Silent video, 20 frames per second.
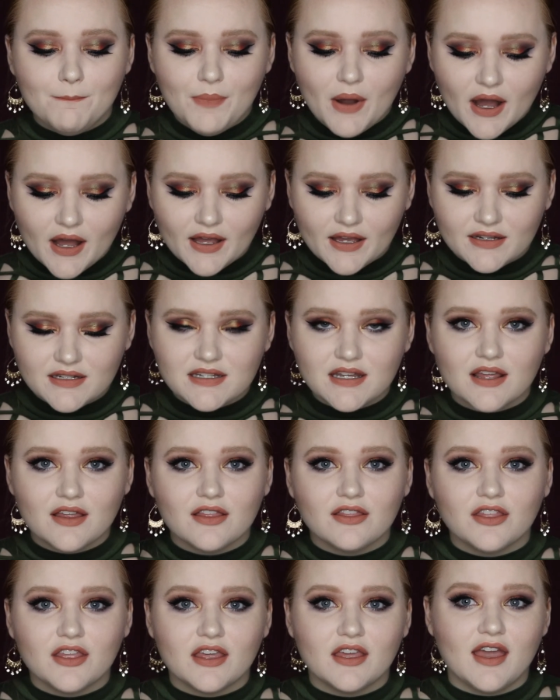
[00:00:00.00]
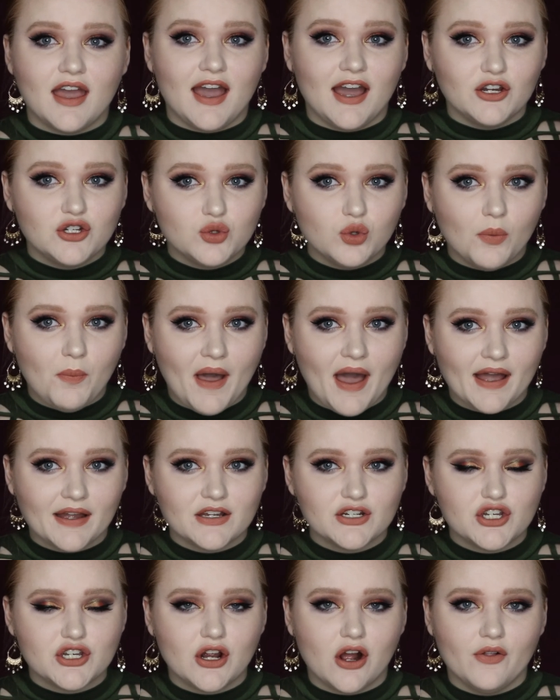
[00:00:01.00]
but the actual
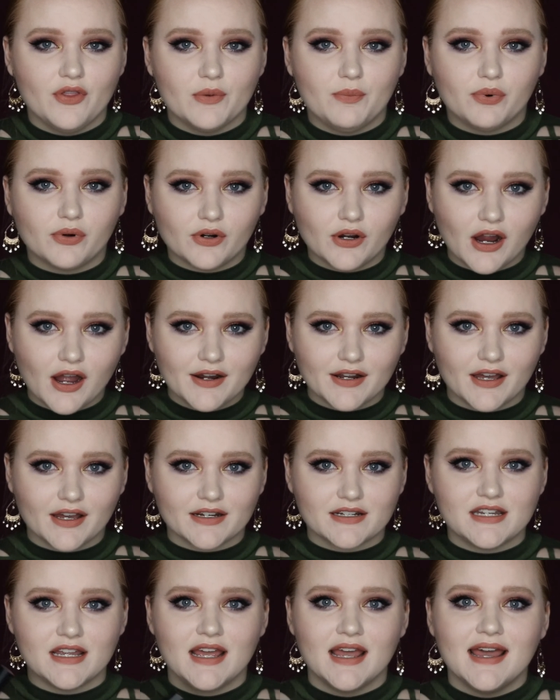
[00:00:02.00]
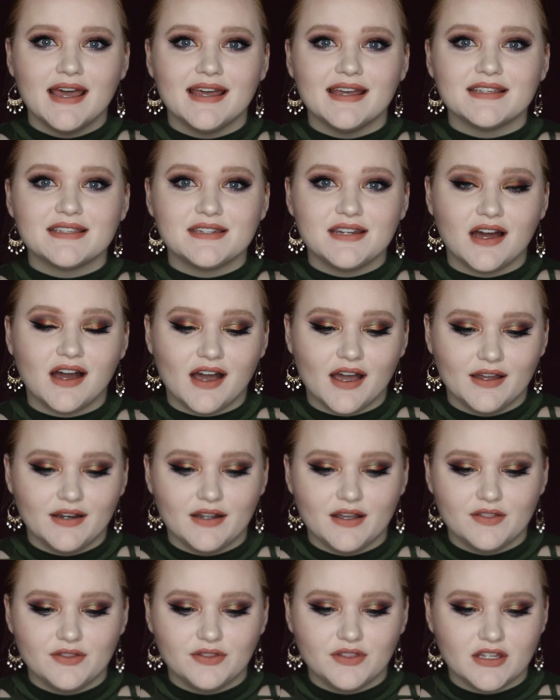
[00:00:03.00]
packaging on the product is not.